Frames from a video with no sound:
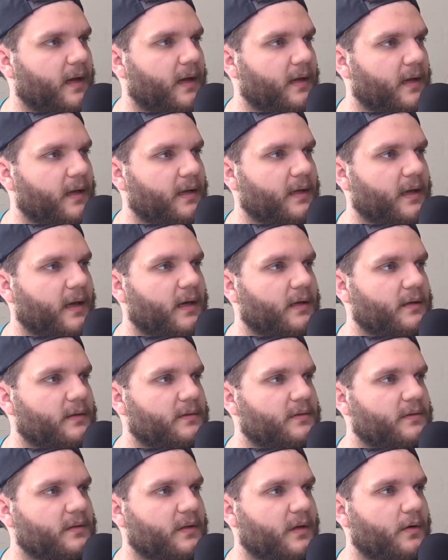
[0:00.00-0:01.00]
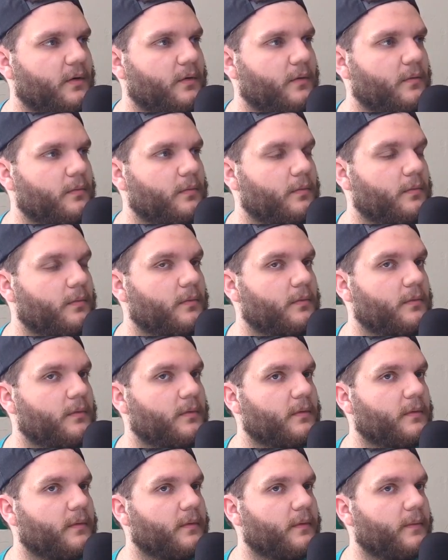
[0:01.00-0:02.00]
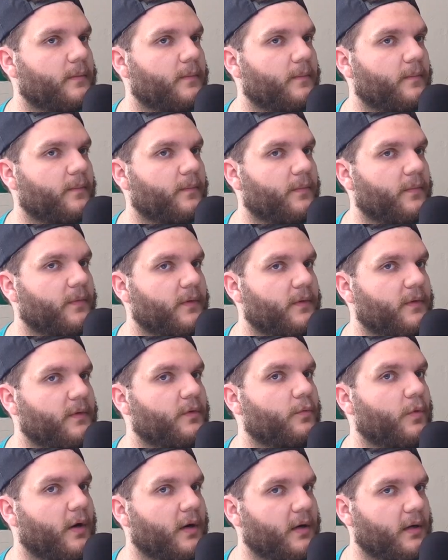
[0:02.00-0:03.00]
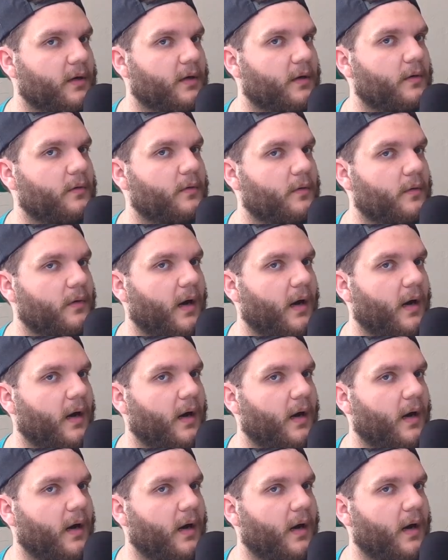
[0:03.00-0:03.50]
Yeah. So you want to go?